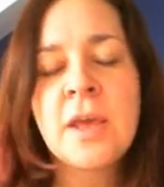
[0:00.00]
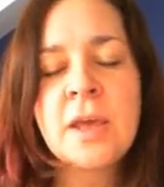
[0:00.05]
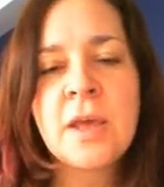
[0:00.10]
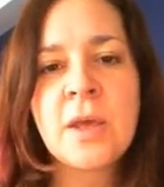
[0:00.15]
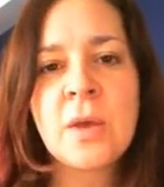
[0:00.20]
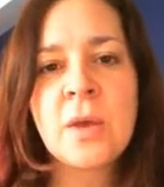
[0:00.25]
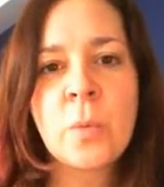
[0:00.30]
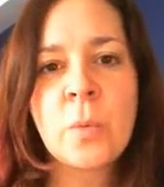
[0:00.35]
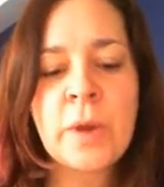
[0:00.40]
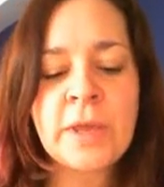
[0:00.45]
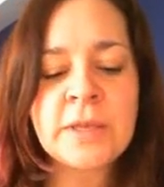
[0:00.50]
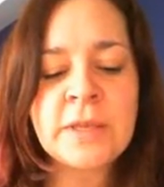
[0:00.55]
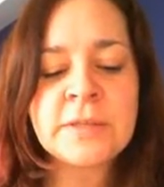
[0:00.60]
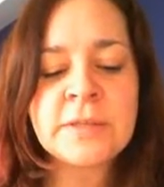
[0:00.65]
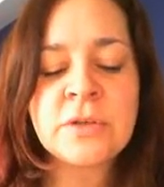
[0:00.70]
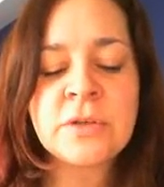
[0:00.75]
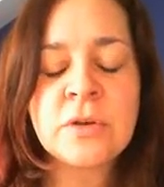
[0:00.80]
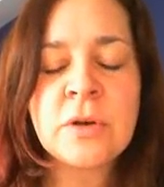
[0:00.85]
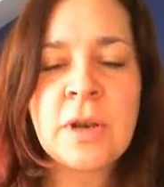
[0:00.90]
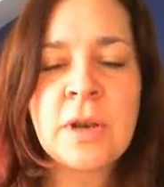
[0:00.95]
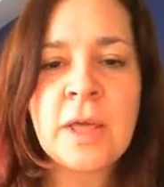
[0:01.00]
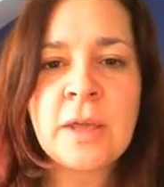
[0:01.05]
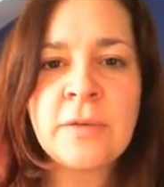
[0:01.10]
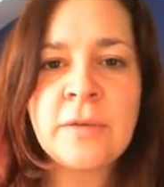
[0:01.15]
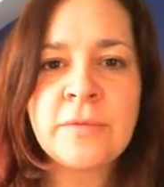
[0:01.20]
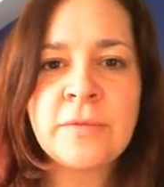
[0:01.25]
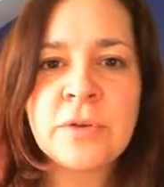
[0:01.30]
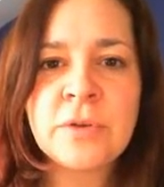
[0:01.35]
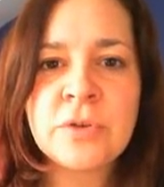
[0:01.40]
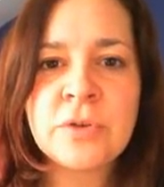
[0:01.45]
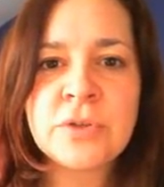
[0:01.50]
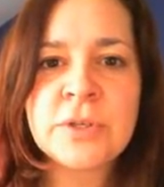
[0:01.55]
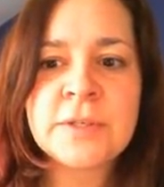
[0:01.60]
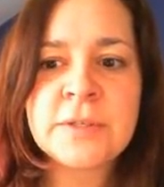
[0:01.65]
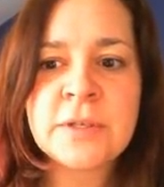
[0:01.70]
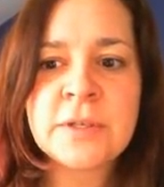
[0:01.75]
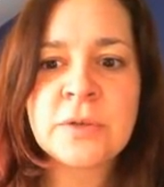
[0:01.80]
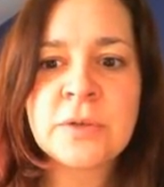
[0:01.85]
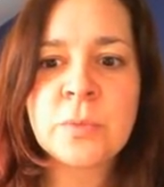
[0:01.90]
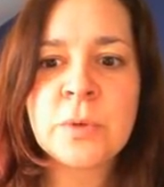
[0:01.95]
ways in your life, not
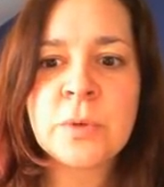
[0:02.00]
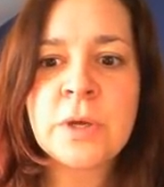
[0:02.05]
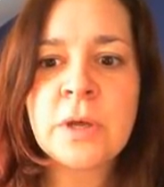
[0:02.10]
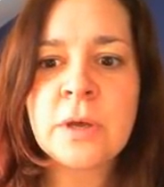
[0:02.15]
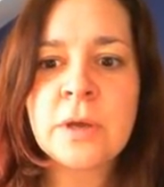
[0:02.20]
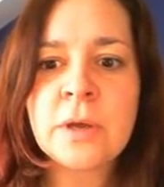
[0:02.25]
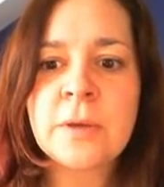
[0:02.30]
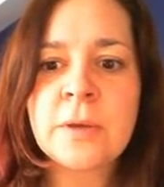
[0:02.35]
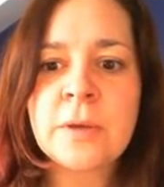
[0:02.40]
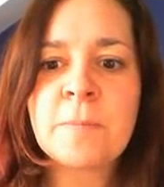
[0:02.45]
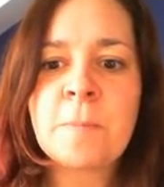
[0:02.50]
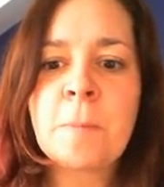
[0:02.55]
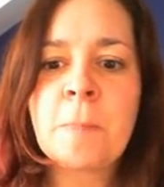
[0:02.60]
just at work.